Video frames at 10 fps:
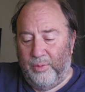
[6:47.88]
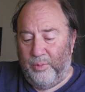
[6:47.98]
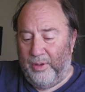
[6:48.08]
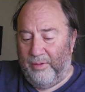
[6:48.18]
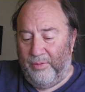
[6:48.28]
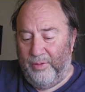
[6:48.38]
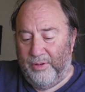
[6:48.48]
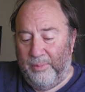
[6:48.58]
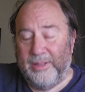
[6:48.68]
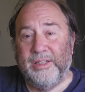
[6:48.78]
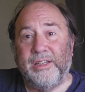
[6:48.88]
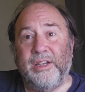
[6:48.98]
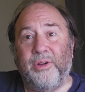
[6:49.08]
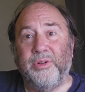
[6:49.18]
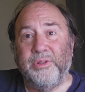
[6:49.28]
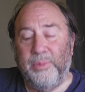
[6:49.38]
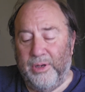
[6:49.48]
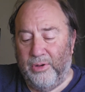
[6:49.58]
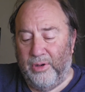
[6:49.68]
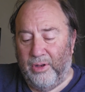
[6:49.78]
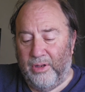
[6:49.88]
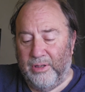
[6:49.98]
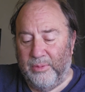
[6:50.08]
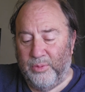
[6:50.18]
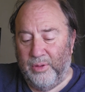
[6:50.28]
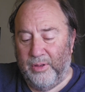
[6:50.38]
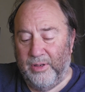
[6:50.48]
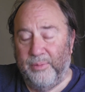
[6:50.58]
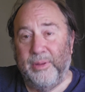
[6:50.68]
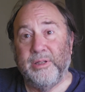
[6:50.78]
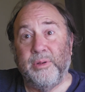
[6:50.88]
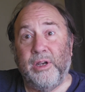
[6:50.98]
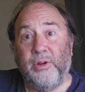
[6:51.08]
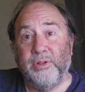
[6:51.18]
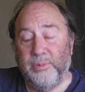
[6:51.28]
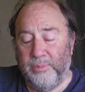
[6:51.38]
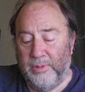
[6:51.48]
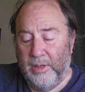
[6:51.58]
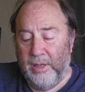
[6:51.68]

We have domestic terrorism here, and a lot of times when the domestic terrorism